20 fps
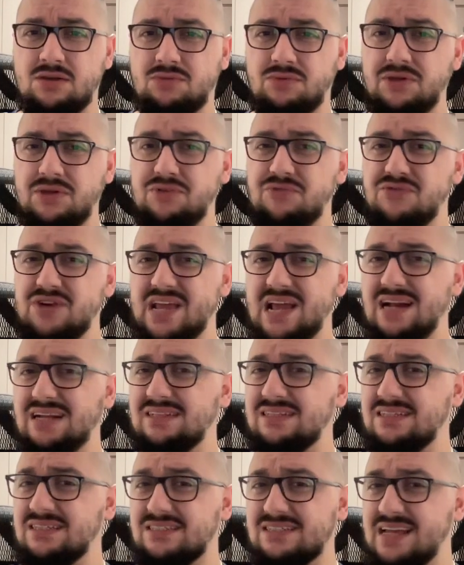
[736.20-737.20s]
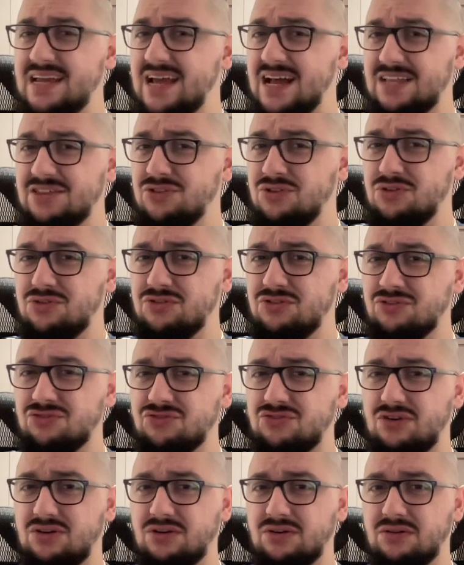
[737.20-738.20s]
where the reality is they had no
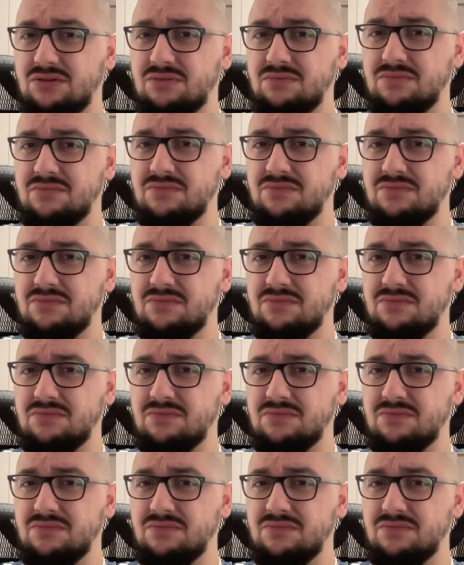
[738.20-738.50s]
control.